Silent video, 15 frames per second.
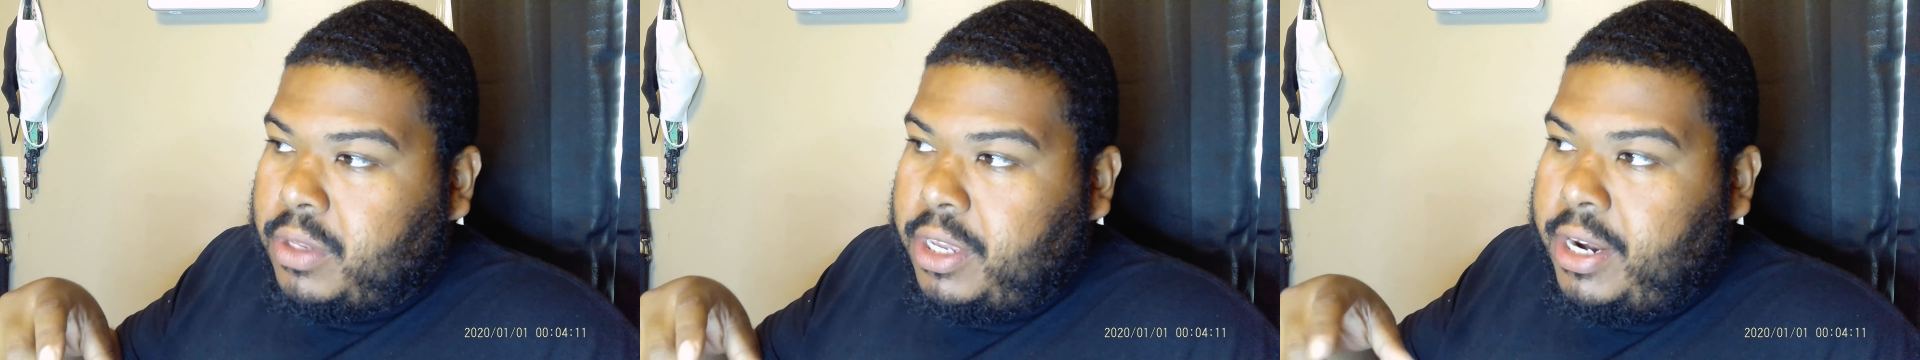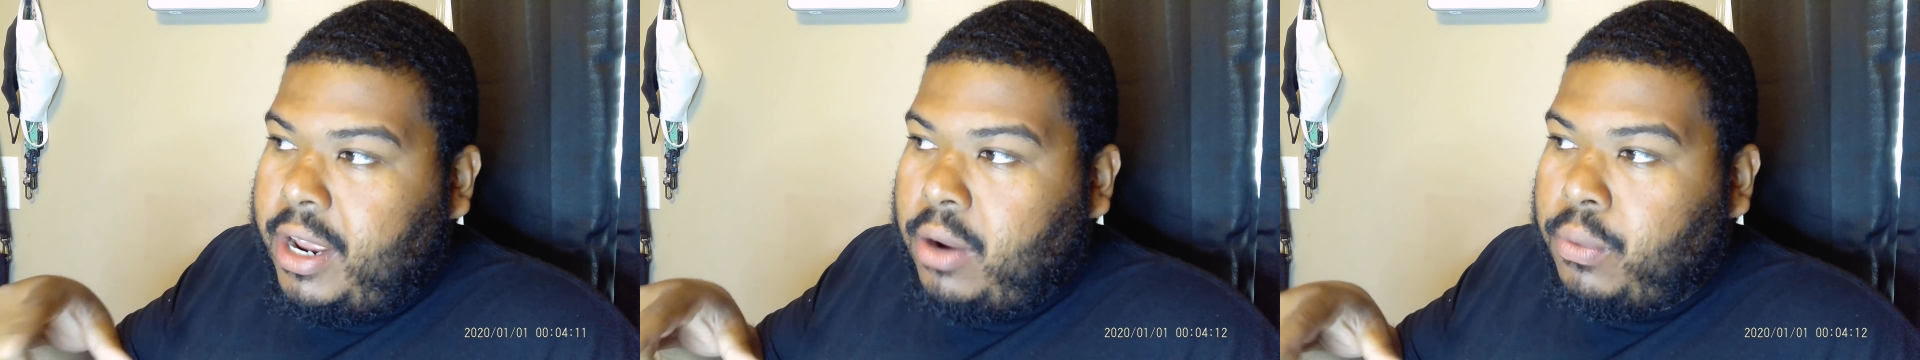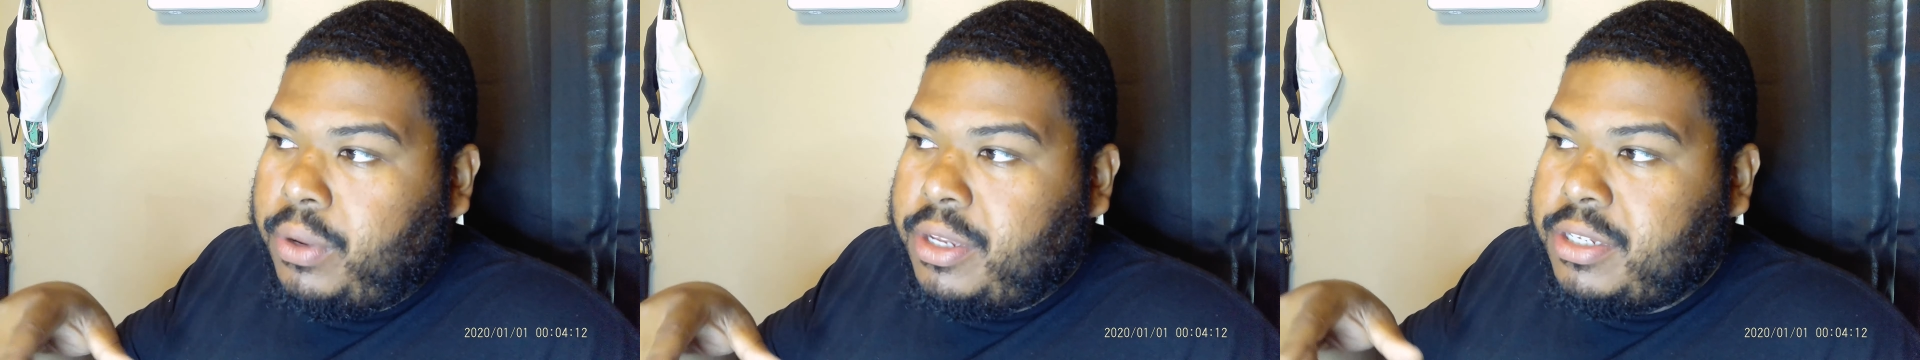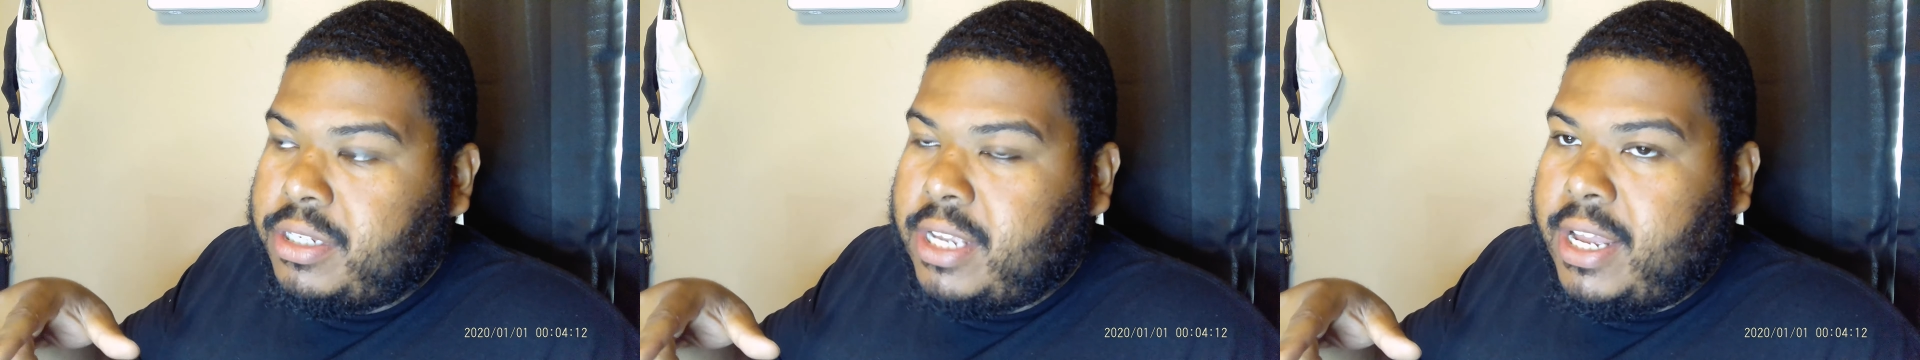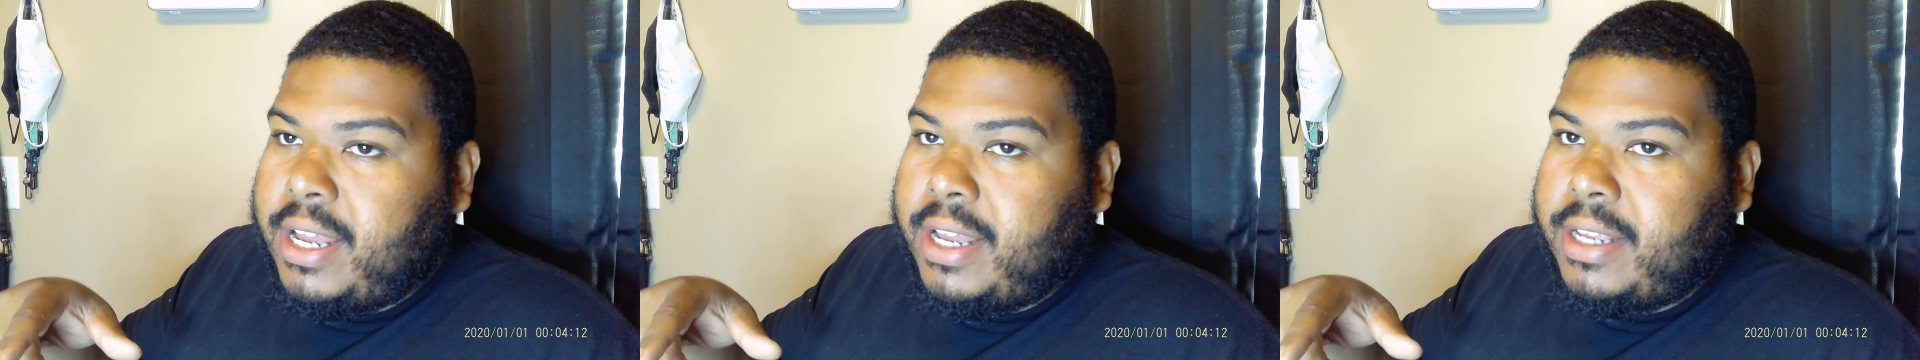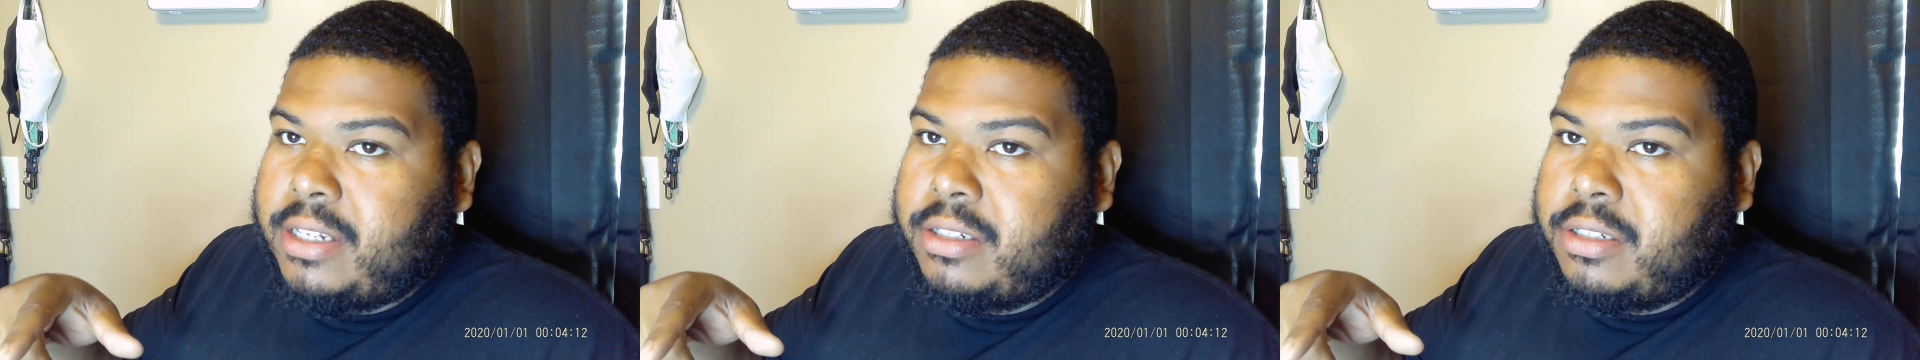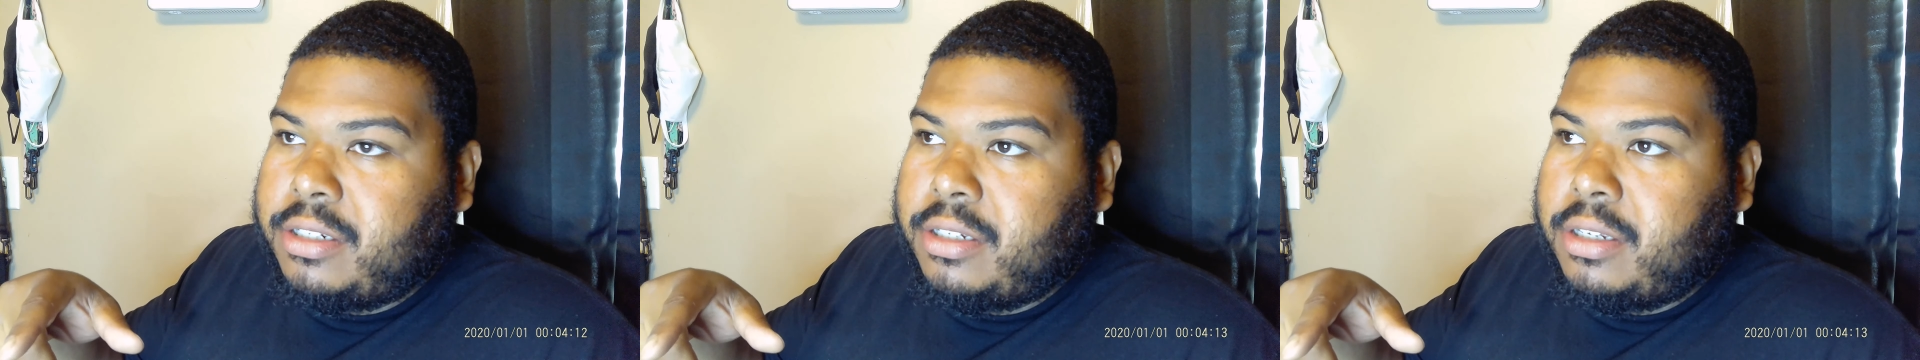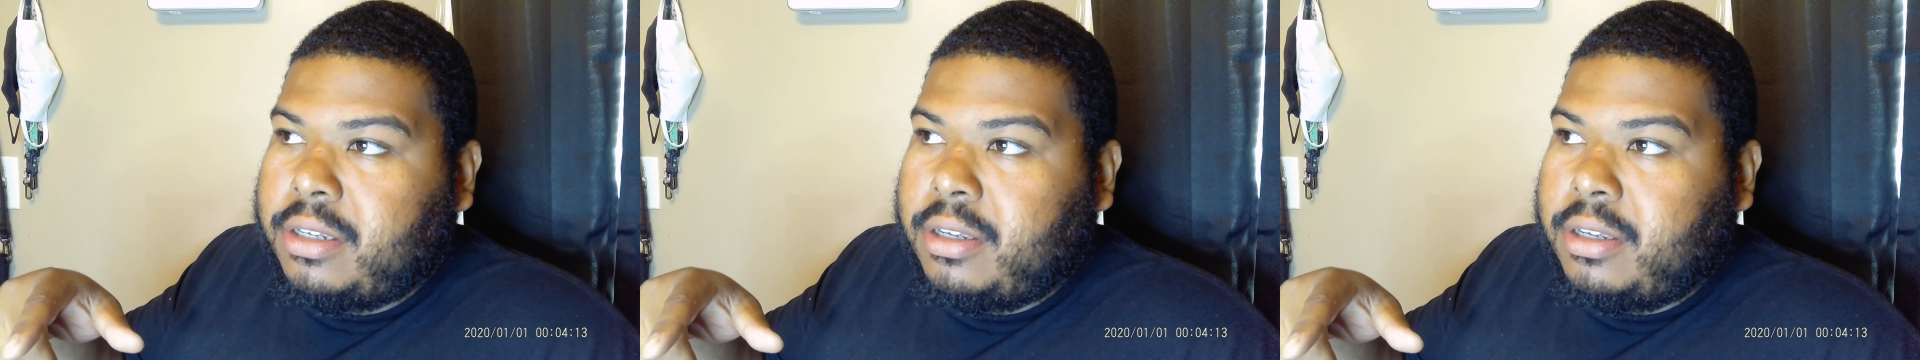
and I resized